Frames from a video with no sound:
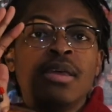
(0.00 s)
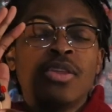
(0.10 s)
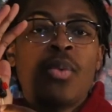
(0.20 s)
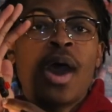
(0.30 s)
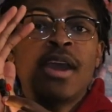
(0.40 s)

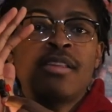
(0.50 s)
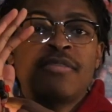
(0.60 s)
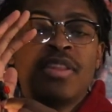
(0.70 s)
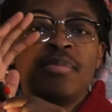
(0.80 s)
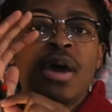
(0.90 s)
The wires
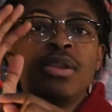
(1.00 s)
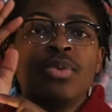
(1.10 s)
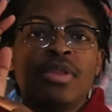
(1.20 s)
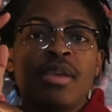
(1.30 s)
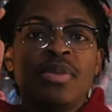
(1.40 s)
for the button
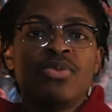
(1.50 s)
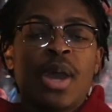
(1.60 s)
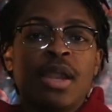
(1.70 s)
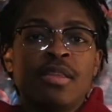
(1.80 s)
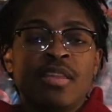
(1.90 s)
will then be
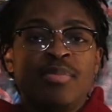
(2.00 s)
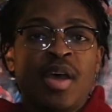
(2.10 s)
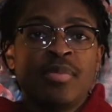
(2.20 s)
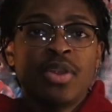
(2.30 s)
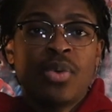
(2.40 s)
routed to the
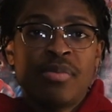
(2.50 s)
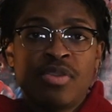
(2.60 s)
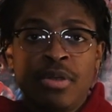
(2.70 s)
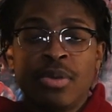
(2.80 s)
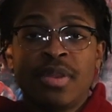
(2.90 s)
bottom of the web
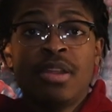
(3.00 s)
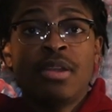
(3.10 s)
shooter with